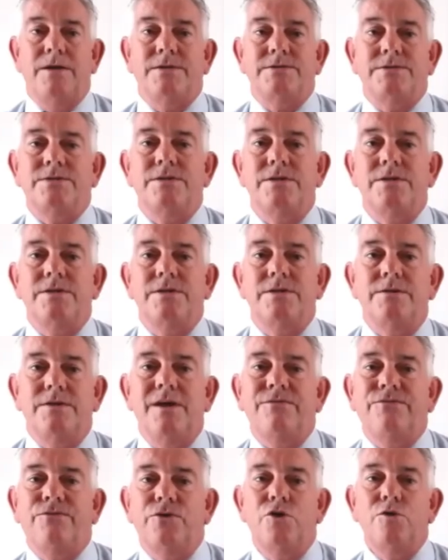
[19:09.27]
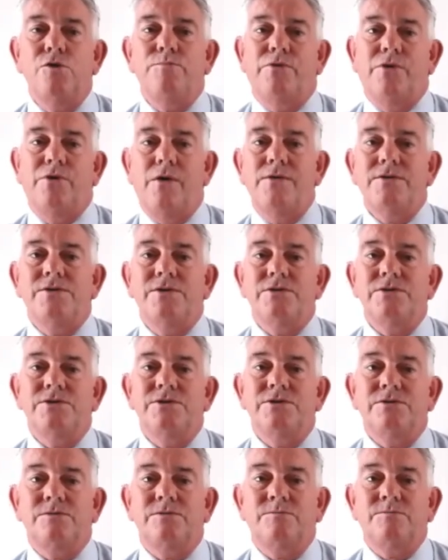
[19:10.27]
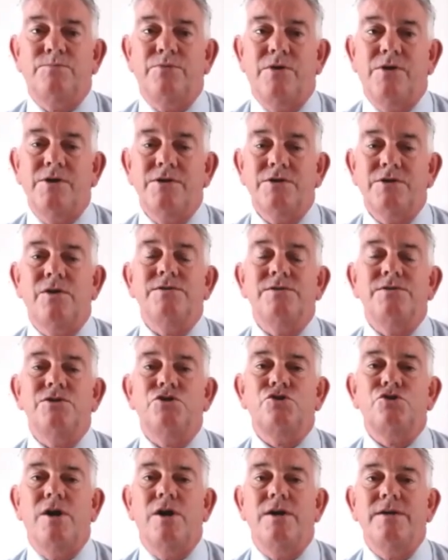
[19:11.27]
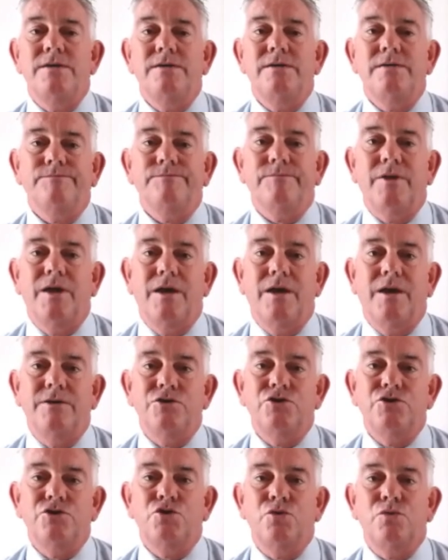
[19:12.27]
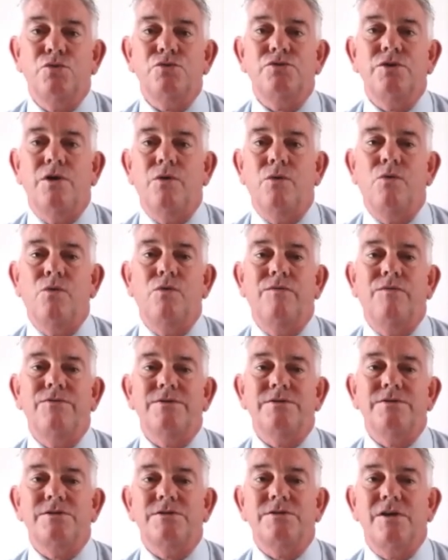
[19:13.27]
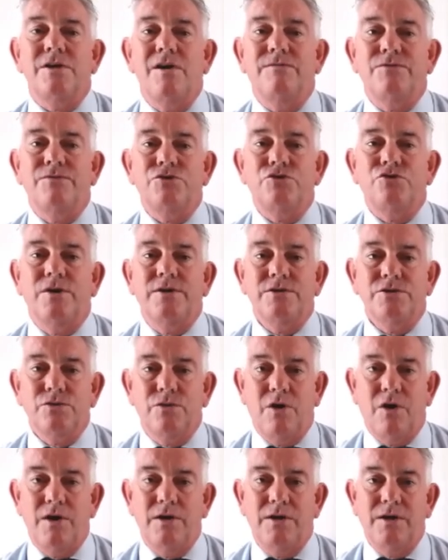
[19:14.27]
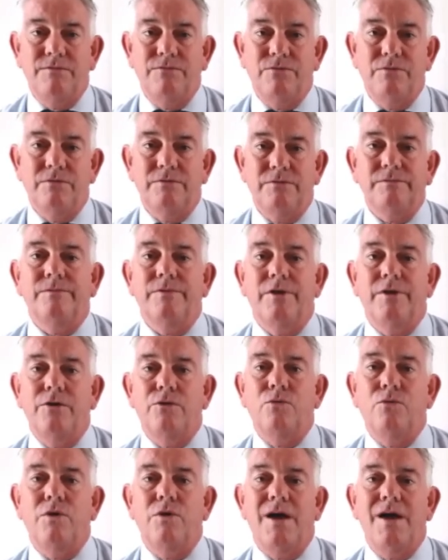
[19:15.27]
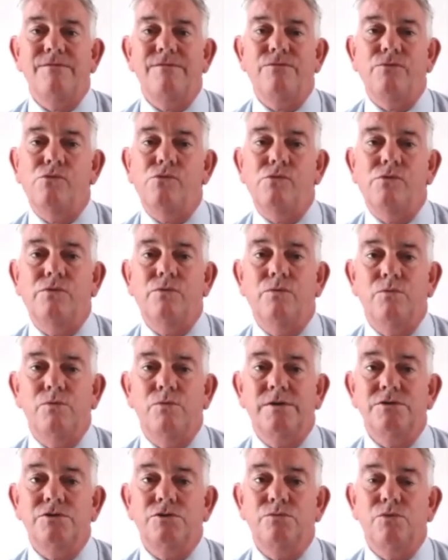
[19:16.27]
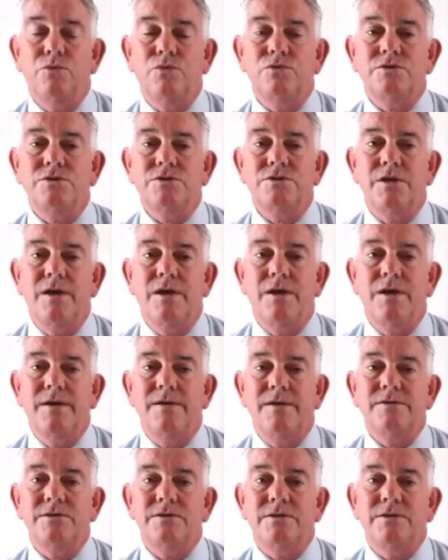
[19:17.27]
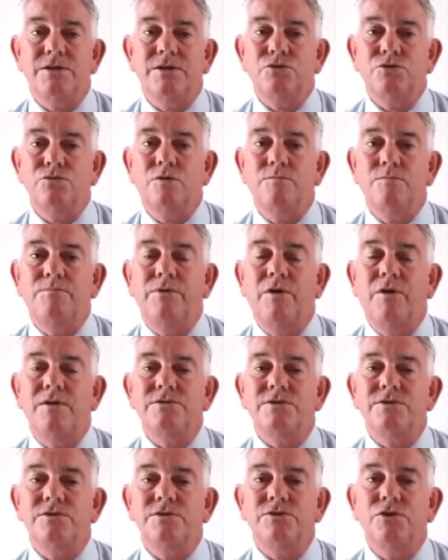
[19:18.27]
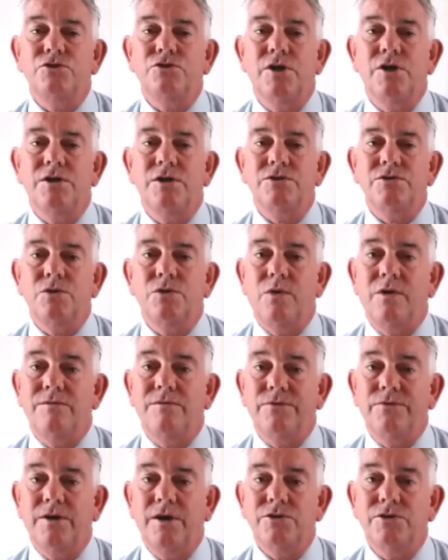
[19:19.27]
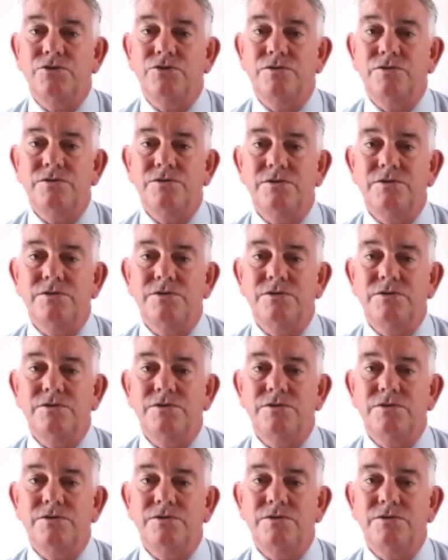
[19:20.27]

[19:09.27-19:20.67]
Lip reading: the FIU prioritizes training and ensures that all of its staff are trained to a high level and all have or working towards International Compliance Association qualifications.